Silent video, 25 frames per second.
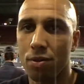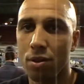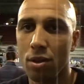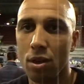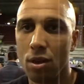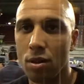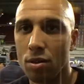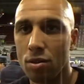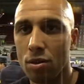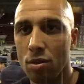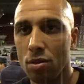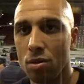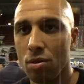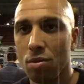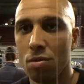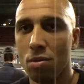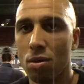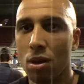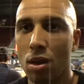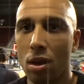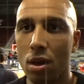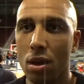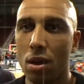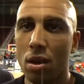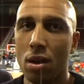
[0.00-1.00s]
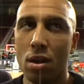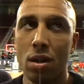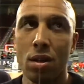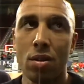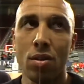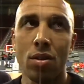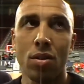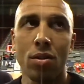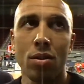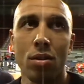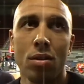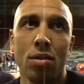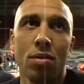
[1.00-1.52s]
You know,
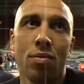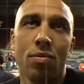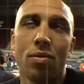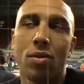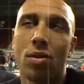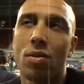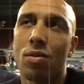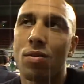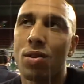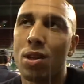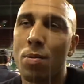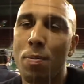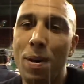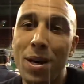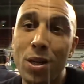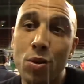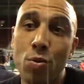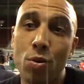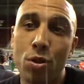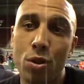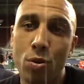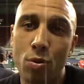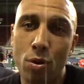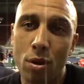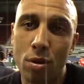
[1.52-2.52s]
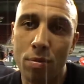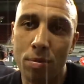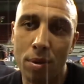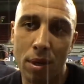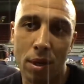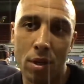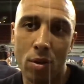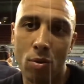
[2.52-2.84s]
it depends what you want to be.